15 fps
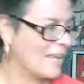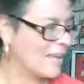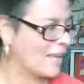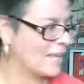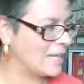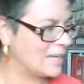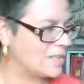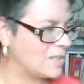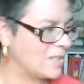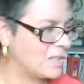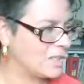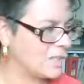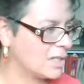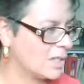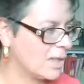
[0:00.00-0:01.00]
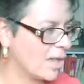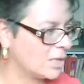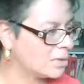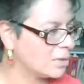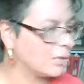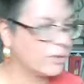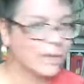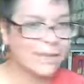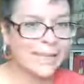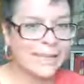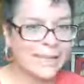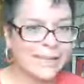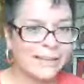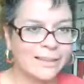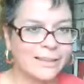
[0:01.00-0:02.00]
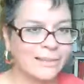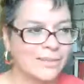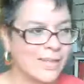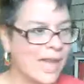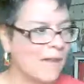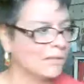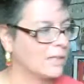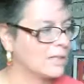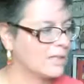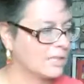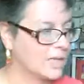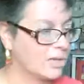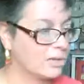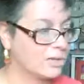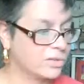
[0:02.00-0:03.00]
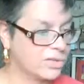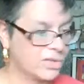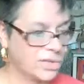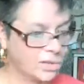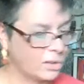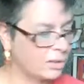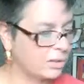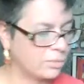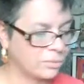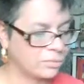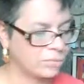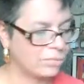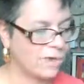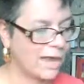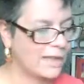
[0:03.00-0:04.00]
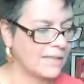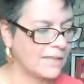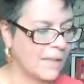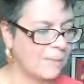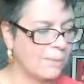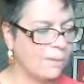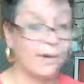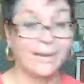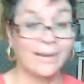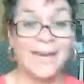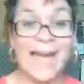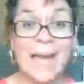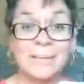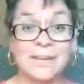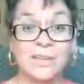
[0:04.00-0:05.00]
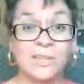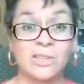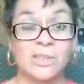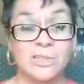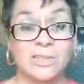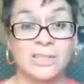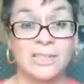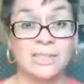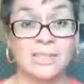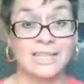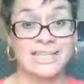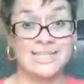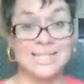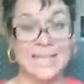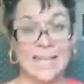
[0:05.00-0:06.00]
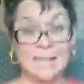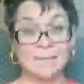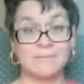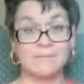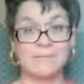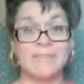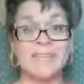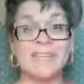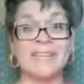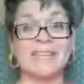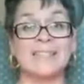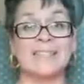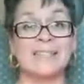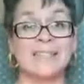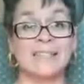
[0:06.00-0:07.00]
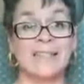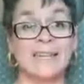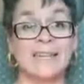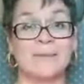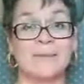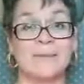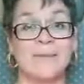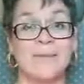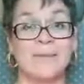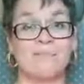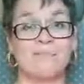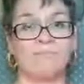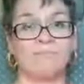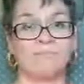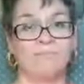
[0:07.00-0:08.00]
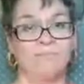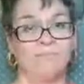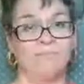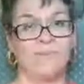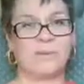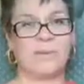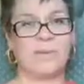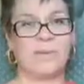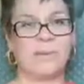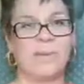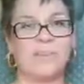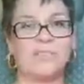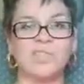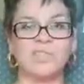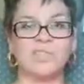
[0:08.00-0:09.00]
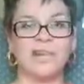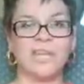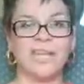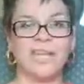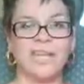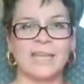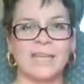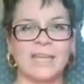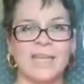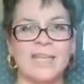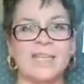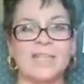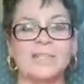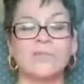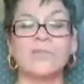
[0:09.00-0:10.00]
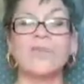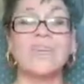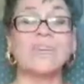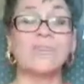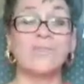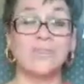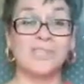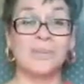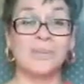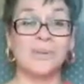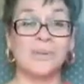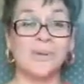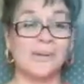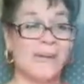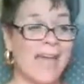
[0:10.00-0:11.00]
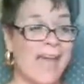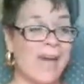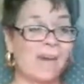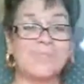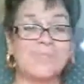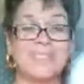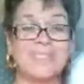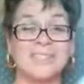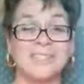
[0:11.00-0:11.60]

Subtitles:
In addition to that, so if you're getting a little down, let's say you're still writing that book, I'm going to use this again. This is there we go, my vision board again. So get a vision board out.